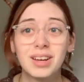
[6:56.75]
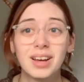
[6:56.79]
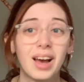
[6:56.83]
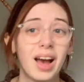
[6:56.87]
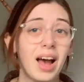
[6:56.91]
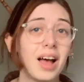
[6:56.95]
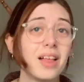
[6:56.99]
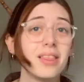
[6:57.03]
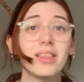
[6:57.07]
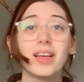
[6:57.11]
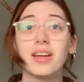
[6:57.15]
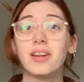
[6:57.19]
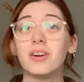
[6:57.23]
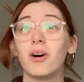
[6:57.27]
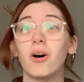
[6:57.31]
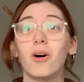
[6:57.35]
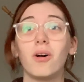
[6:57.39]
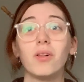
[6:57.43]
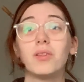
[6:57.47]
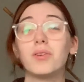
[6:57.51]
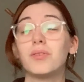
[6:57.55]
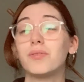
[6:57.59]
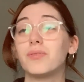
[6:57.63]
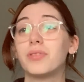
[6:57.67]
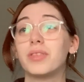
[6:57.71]
And then
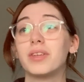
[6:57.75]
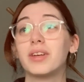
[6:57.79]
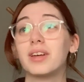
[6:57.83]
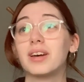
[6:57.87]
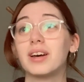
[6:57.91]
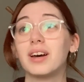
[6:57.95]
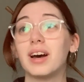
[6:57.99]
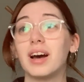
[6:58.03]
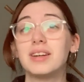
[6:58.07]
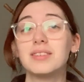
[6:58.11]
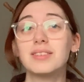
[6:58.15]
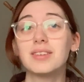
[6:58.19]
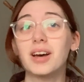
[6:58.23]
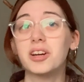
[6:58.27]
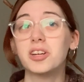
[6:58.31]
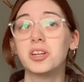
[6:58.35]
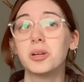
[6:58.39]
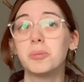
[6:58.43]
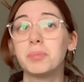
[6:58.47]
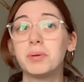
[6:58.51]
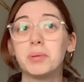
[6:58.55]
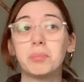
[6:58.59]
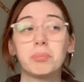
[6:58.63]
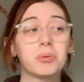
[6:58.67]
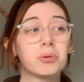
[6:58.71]
all of the ice hockey
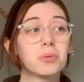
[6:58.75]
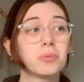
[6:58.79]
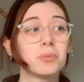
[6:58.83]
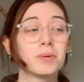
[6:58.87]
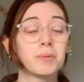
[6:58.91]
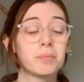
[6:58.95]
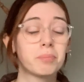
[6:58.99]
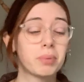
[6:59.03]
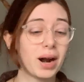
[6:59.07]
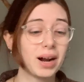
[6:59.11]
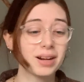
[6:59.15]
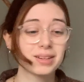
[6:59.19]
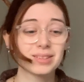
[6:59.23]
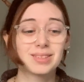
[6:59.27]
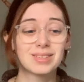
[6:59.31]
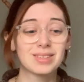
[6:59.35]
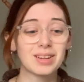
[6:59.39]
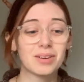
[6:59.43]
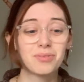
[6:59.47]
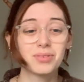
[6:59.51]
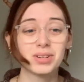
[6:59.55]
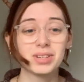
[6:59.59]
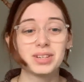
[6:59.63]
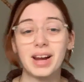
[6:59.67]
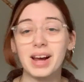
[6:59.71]
people will practice
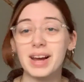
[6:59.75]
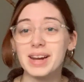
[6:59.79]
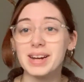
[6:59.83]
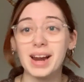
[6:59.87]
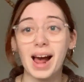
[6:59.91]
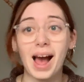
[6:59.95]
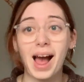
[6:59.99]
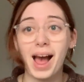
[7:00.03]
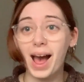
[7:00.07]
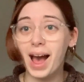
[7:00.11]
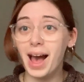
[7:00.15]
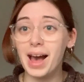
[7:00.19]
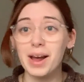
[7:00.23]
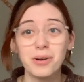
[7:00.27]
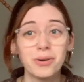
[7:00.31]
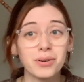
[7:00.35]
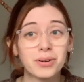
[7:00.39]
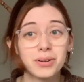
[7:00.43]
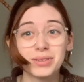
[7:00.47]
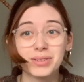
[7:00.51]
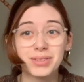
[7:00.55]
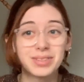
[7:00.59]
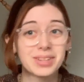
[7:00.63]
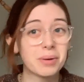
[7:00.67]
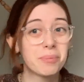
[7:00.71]
every night. I don't
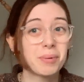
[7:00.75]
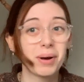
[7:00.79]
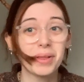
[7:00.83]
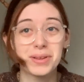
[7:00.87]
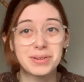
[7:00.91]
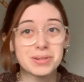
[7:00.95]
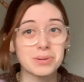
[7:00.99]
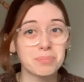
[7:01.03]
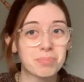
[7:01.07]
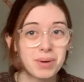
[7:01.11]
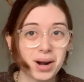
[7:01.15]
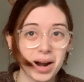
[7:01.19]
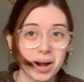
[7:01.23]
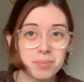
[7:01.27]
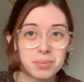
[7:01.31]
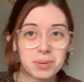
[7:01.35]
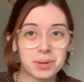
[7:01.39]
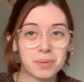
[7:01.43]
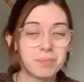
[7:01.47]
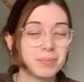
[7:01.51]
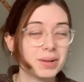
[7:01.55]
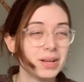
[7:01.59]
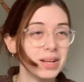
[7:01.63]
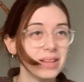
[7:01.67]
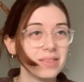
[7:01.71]
understand why there's a
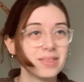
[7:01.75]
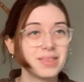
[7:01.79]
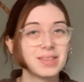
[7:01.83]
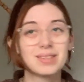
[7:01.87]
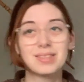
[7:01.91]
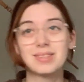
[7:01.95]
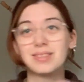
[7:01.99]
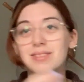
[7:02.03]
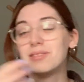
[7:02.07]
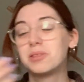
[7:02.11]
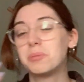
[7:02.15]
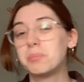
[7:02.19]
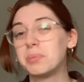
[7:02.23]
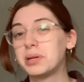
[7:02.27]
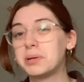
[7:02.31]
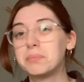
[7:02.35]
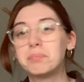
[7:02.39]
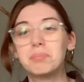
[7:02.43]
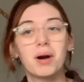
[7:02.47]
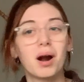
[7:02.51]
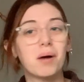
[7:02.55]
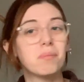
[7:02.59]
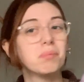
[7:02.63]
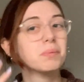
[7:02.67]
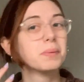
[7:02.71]
problem. This is the big
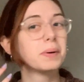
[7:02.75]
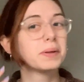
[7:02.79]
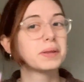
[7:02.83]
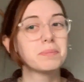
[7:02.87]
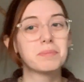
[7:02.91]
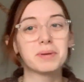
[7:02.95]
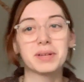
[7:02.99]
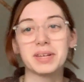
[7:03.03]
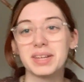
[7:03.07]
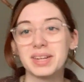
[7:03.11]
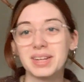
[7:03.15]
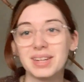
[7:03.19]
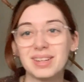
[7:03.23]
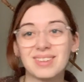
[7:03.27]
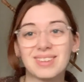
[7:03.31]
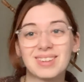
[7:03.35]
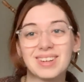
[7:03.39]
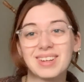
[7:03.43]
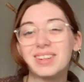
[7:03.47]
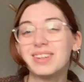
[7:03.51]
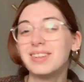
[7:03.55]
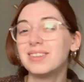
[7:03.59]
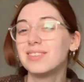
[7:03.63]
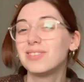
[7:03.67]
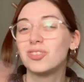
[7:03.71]
problem at the beginning.
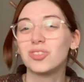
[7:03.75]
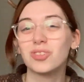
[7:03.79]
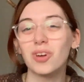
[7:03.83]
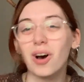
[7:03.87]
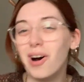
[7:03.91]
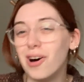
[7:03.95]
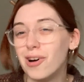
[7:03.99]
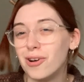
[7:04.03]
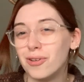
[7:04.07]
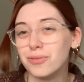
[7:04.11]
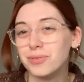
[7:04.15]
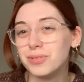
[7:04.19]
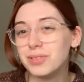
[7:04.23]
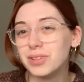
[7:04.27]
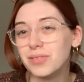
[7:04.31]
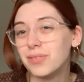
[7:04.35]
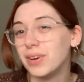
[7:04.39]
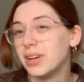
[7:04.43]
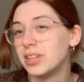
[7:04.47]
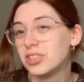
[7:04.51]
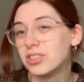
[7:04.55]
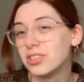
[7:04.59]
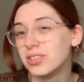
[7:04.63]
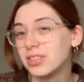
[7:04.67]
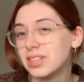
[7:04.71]
It is solved
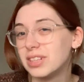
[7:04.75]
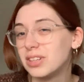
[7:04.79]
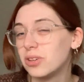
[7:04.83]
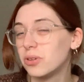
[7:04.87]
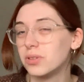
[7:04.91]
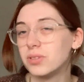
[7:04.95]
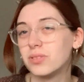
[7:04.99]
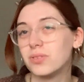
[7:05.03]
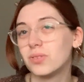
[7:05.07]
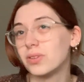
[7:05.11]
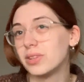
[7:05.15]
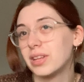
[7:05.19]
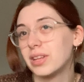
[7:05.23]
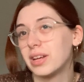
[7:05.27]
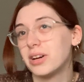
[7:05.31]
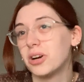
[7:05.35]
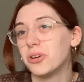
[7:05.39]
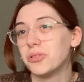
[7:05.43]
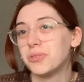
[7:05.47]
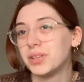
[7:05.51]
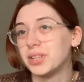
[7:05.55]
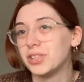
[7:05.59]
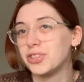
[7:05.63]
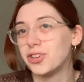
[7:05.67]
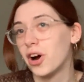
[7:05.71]
eventually, or sort don't
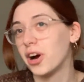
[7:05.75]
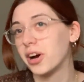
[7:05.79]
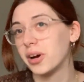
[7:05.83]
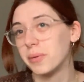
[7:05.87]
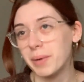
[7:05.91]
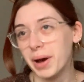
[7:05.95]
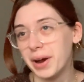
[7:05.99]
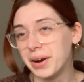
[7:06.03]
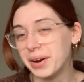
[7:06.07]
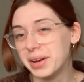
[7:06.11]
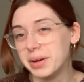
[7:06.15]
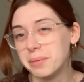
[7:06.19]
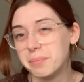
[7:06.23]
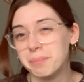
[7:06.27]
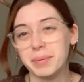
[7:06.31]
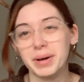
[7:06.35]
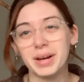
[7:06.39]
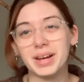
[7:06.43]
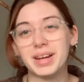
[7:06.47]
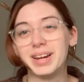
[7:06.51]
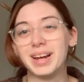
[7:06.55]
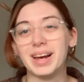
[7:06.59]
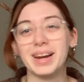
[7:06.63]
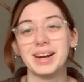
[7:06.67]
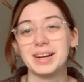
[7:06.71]
really talk about it,
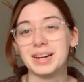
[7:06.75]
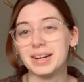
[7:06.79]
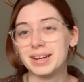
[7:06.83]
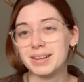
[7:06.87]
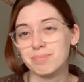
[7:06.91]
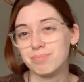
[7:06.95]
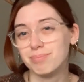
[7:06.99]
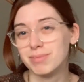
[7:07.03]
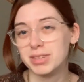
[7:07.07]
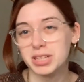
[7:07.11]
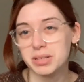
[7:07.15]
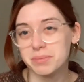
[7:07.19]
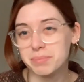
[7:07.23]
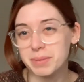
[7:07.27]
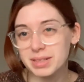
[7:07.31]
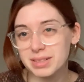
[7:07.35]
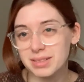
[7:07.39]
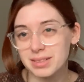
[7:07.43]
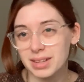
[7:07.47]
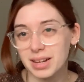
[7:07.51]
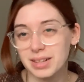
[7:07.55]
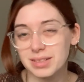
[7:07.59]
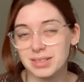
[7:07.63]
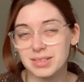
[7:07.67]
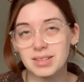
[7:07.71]
but it didn't make
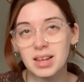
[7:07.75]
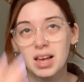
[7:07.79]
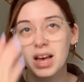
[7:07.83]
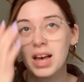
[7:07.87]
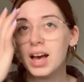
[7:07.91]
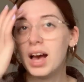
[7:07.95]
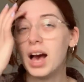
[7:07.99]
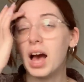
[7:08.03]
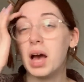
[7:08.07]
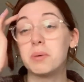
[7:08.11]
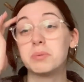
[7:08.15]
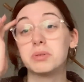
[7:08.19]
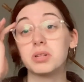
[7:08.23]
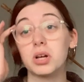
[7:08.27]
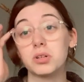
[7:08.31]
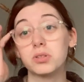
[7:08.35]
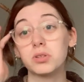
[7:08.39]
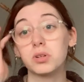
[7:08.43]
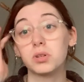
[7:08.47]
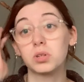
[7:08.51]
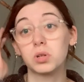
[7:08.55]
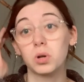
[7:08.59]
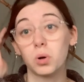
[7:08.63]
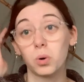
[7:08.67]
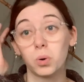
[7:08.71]
sense. I was also
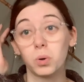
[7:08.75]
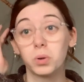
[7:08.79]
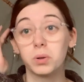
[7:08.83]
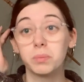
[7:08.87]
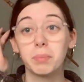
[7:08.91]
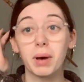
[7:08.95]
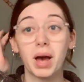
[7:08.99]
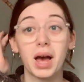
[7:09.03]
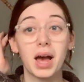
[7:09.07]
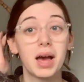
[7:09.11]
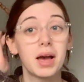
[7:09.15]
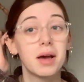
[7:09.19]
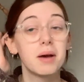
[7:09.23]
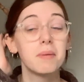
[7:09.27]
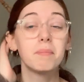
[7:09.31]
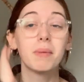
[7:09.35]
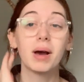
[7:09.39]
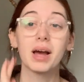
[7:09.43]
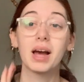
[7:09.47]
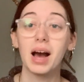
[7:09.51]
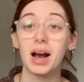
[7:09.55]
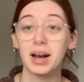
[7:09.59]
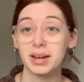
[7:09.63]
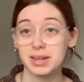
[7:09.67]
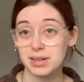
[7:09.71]
told by my
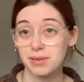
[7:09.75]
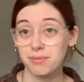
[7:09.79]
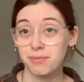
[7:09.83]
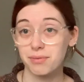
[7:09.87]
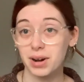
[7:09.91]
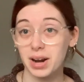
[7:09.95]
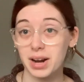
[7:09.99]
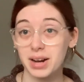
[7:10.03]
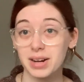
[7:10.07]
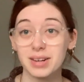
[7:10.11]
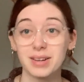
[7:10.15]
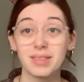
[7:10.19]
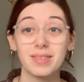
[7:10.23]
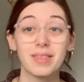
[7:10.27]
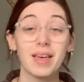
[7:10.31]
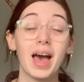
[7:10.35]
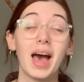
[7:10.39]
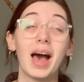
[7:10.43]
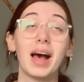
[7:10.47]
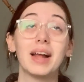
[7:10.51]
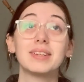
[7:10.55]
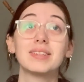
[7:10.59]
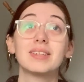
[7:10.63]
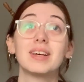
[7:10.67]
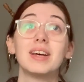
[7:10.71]
hockey friend
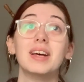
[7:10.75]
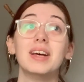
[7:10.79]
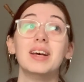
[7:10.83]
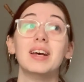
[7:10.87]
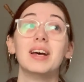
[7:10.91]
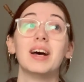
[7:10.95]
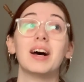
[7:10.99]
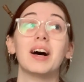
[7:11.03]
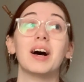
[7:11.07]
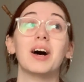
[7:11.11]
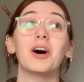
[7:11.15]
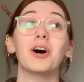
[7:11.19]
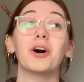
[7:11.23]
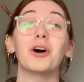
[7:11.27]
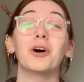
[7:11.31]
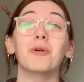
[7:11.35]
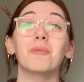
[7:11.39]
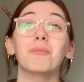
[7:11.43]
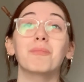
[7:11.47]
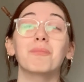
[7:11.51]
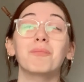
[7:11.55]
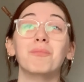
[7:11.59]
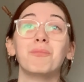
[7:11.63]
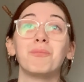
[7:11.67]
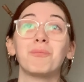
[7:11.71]
that
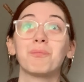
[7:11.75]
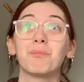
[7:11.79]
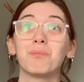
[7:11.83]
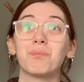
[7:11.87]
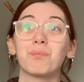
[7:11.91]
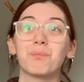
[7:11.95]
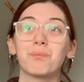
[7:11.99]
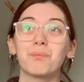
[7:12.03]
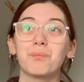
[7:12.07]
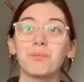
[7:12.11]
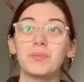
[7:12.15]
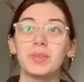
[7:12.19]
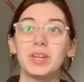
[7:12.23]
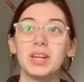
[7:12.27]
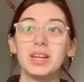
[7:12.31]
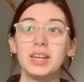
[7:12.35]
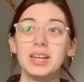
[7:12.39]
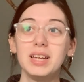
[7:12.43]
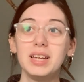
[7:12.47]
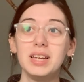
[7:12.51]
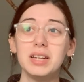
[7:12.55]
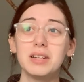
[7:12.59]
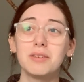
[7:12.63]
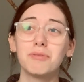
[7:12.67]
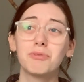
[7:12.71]

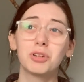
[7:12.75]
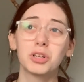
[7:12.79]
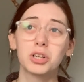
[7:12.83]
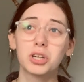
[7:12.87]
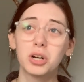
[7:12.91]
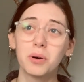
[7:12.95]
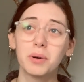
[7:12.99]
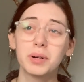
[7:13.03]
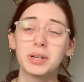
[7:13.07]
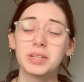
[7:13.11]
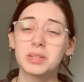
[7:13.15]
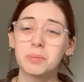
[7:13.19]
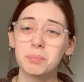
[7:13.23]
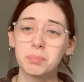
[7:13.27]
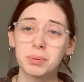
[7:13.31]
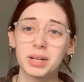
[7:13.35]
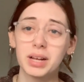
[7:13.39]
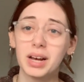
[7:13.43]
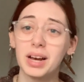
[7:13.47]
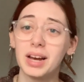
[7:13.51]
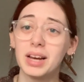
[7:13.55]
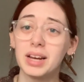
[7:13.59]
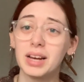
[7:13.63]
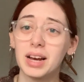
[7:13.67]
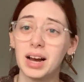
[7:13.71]
if you're going to
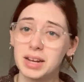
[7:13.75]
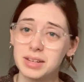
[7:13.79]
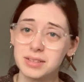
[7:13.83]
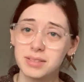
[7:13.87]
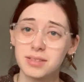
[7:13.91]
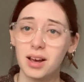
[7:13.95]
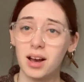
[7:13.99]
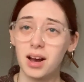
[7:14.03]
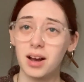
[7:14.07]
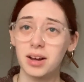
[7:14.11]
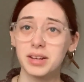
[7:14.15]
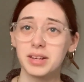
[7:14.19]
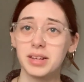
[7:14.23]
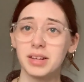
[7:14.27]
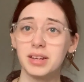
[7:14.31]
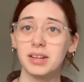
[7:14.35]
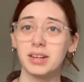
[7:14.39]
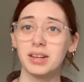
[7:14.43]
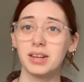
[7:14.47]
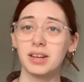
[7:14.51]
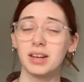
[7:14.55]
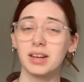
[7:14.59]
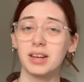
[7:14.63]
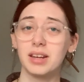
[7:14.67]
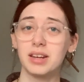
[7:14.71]
play ice
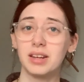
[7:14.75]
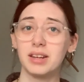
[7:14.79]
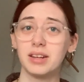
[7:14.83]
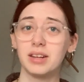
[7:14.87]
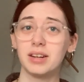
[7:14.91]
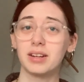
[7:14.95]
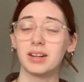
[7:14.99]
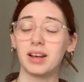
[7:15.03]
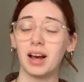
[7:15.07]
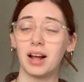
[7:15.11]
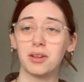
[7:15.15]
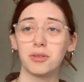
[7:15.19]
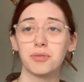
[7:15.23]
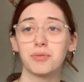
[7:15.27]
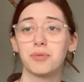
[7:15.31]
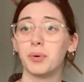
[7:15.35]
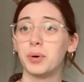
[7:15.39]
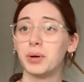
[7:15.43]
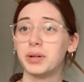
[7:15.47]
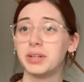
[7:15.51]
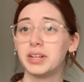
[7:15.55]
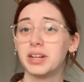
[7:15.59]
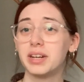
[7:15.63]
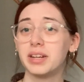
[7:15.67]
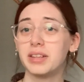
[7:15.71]
hockey in
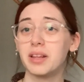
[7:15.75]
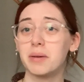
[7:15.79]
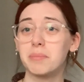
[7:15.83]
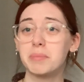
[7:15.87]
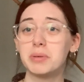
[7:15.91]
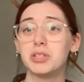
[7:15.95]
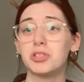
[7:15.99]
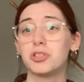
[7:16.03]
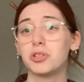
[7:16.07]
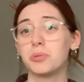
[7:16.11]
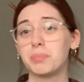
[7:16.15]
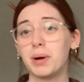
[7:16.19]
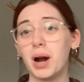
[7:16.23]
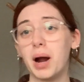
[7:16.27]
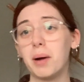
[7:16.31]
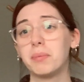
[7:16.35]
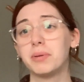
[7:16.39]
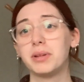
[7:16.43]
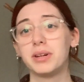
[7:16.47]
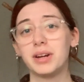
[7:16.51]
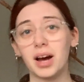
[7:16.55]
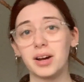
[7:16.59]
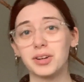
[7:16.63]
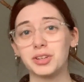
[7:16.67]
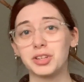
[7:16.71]
California, that means you're
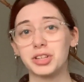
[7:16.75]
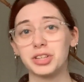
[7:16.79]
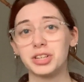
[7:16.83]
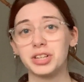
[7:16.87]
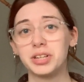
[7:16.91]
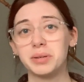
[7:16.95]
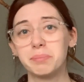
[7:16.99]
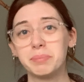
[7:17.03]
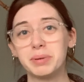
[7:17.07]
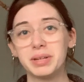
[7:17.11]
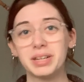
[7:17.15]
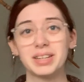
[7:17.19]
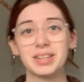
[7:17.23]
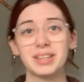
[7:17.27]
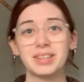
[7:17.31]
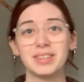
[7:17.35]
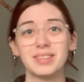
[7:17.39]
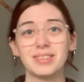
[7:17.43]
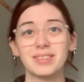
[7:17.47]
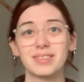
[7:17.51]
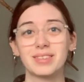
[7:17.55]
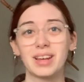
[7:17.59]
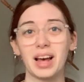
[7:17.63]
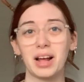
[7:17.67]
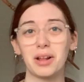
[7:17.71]
probably not good
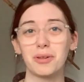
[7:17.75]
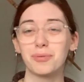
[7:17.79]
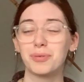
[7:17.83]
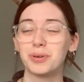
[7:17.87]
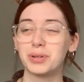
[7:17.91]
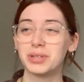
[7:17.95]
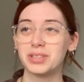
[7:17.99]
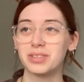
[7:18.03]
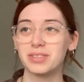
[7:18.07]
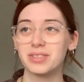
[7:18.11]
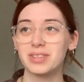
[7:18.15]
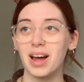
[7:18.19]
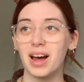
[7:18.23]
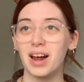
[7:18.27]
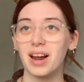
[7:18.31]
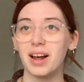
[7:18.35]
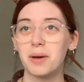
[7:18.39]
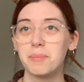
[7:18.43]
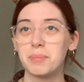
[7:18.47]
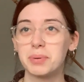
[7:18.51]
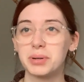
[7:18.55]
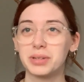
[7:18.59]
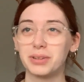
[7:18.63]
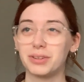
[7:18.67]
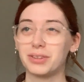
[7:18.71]
because California is not a
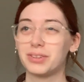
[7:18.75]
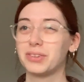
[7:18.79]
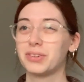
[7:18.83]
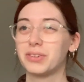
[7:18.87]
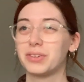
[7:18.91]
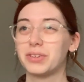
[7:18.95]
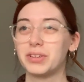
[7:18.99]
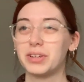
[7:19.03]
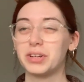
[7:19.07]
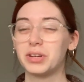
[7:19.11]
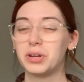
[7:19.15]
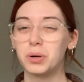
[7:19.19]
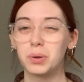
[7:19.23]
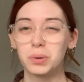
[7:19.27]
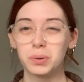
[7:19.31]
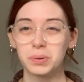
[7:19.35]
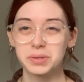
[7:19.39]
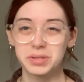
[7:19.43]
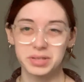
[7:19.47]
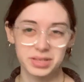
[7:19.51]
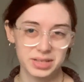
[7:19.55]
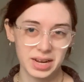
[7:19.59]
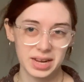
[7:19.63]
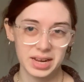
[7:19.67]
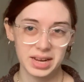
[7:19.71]
particularly cold
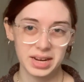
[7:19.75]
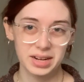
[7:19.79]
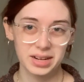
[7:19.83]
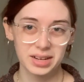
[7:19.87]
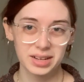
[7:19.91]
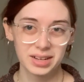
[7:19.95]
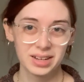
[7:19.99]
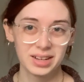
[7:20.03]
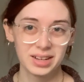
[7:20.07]
state.